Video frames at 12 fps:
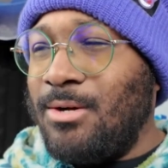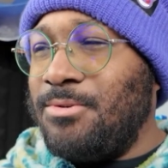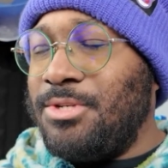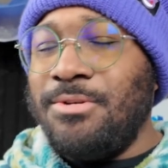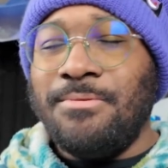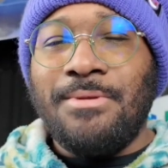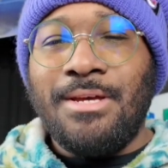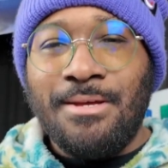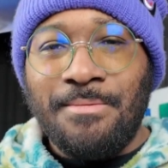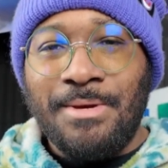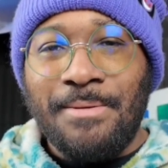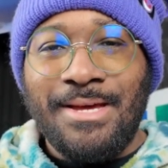oh shoot,
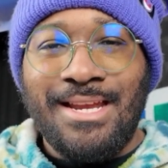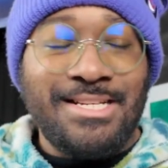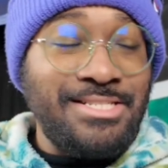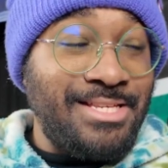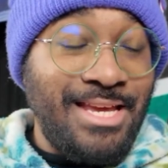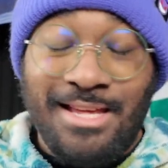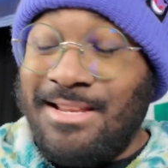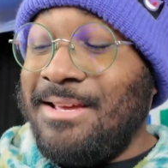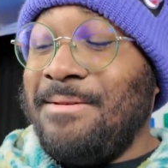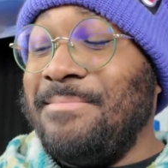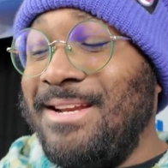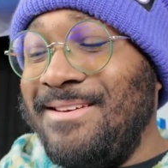my bad, I just ate.
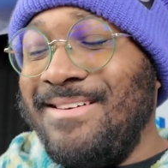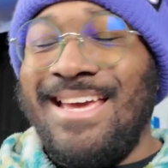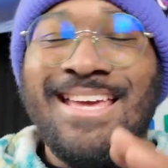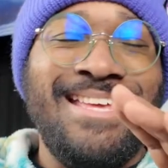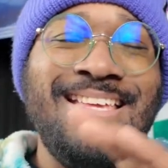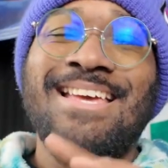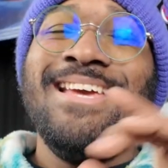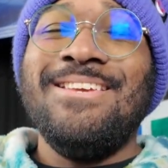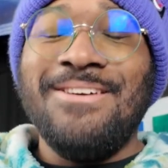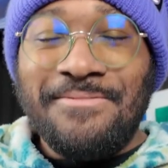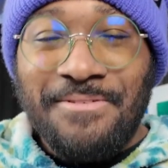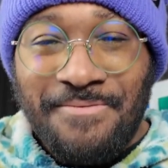But anyway,
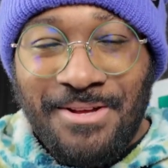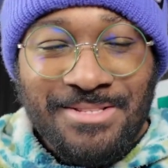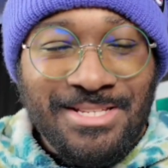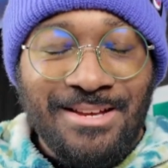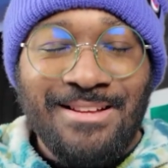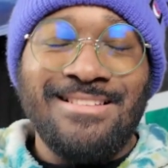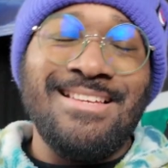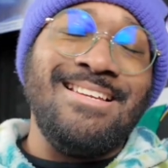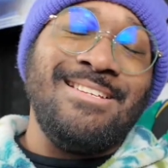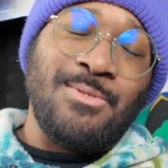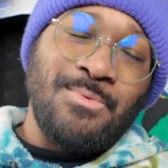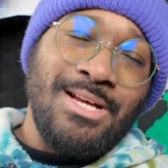you have Yveltal,
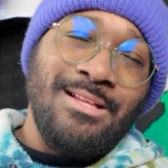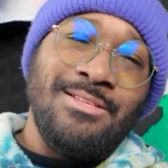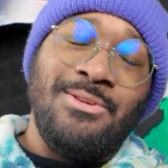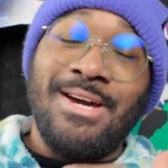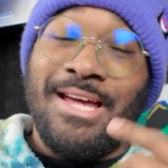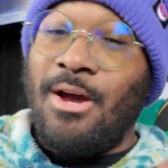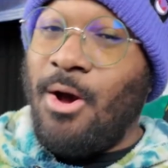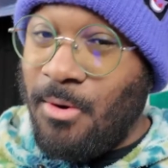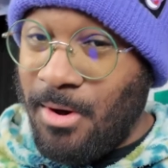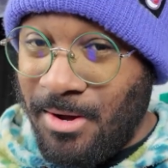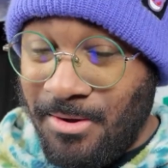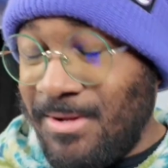and as well, you got
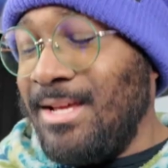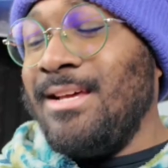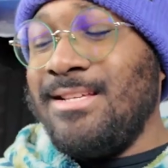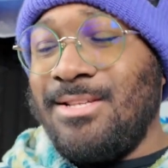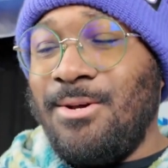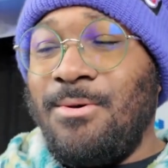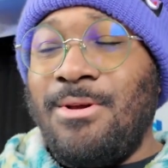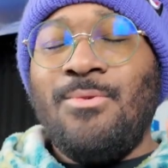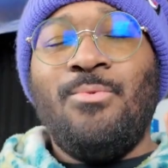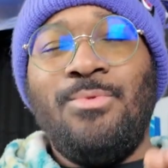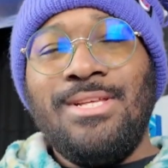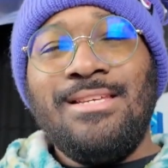Ho-Oh. So
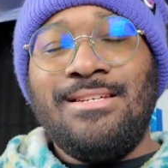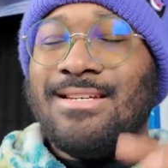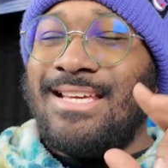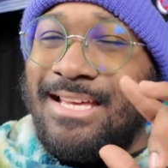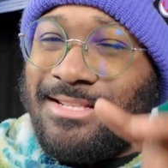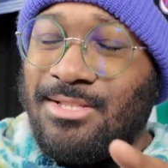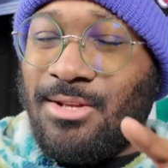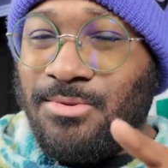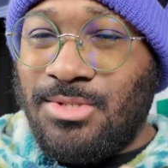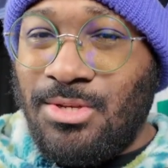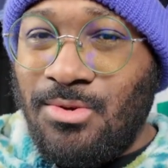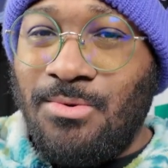really good against
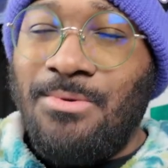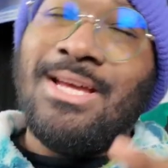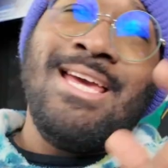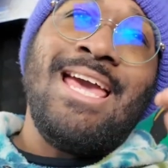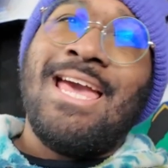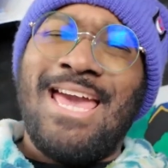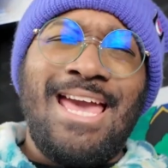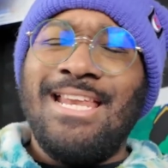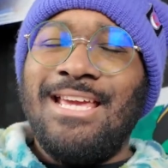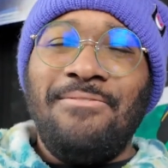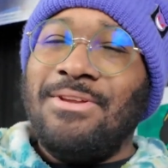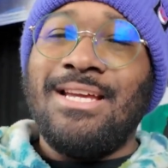those two,
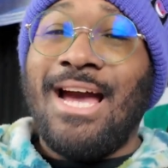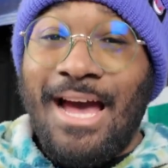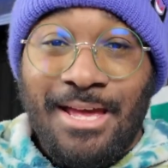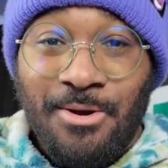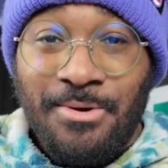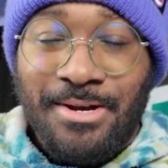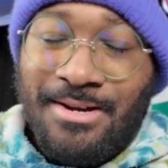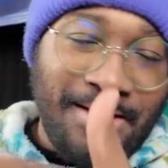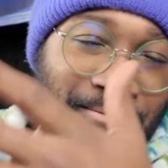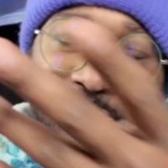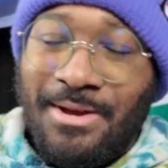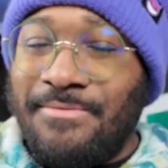and even Kyogre.
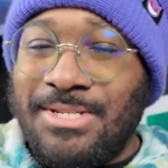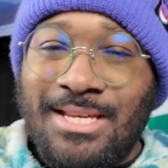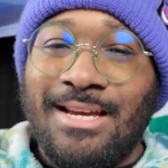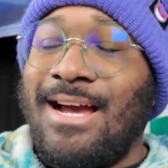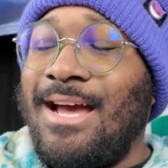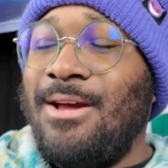If you ever see a